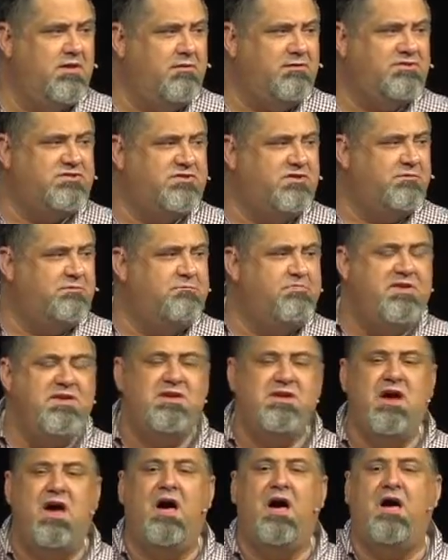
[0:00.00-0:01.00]
that was just
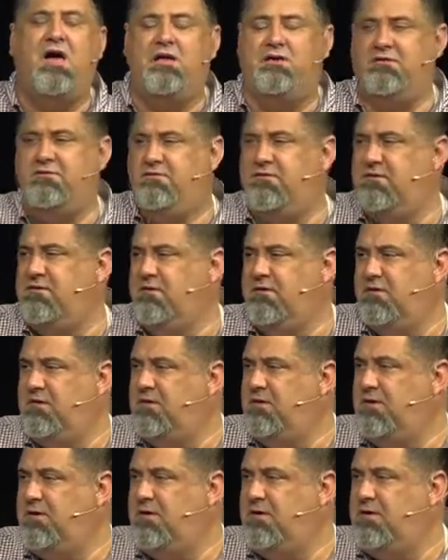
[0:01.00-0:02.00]
beyond.
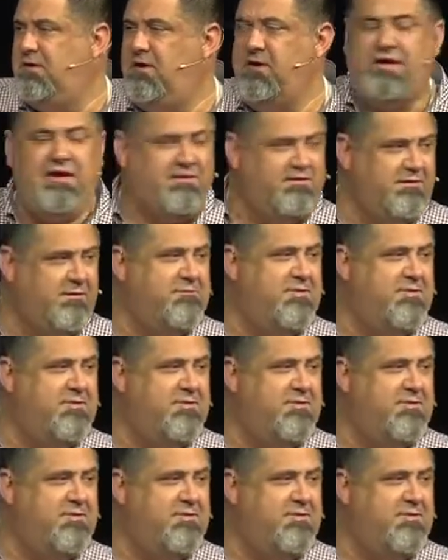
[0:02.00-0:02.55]
Yes,